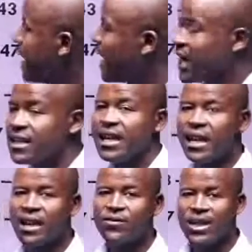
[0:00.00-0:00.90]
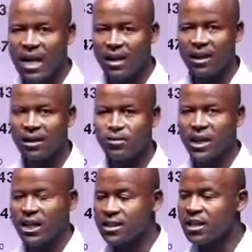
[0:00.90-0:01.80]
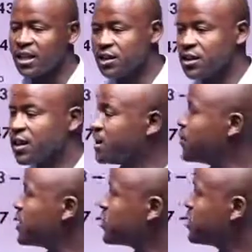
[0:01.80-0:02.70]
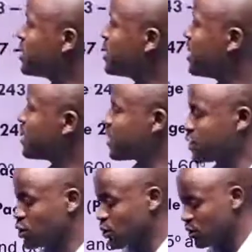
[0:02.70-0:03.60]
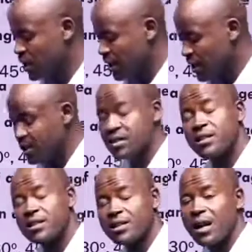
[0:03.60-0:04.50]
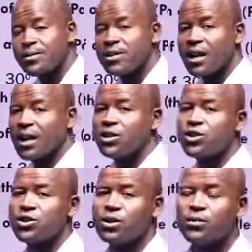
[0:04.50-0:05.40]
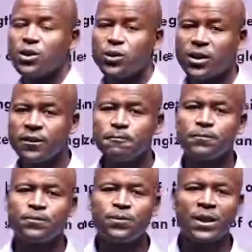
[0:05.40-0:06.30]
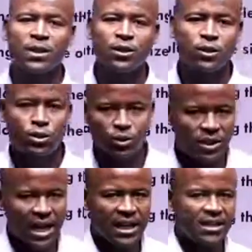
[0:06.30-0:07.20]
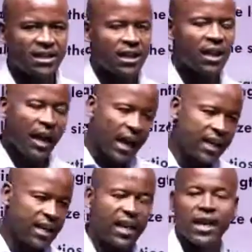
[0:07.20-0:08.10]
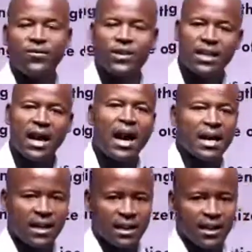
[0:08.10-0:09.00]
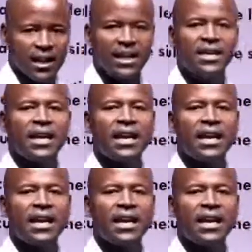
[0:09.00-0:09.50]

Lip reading: and a given angle, because trigonometric ratio, it describes the relationship between two sides and a given angle in